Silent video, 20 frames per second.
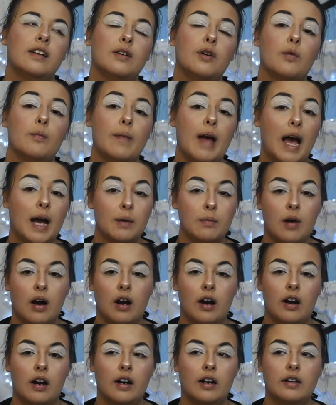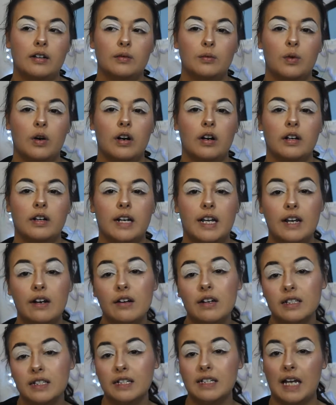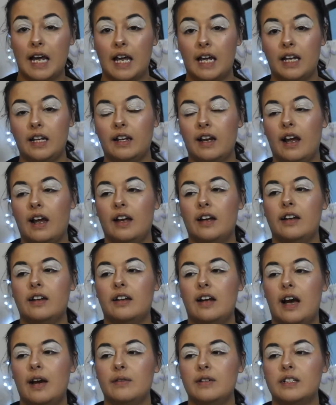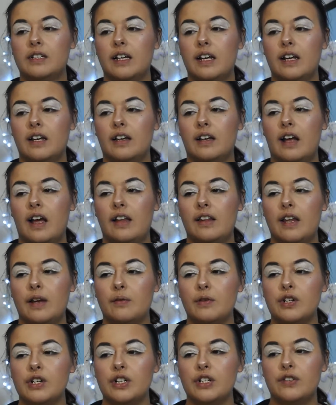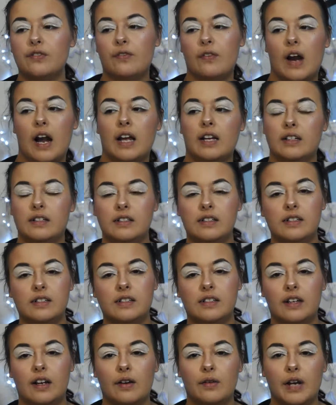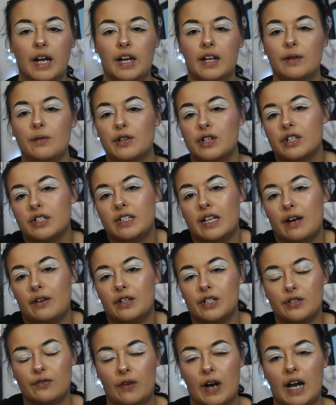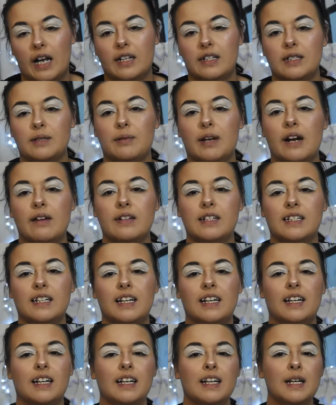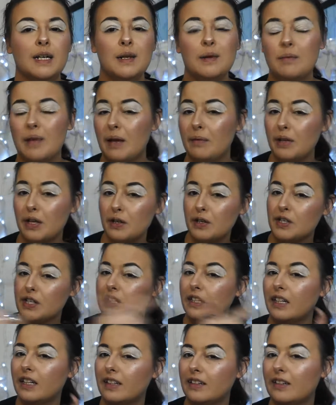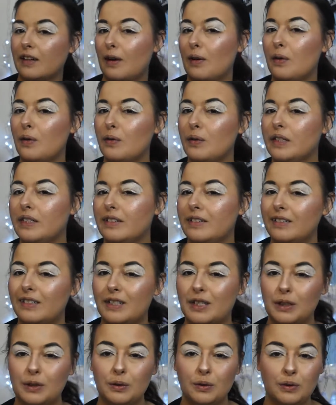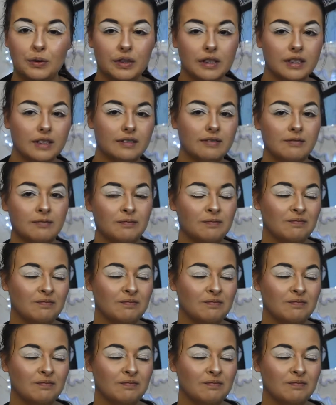Magmar were here as a date, and I was like, and they were just friends, okay, they were just there as friends, but I was like, maybe you should go and do the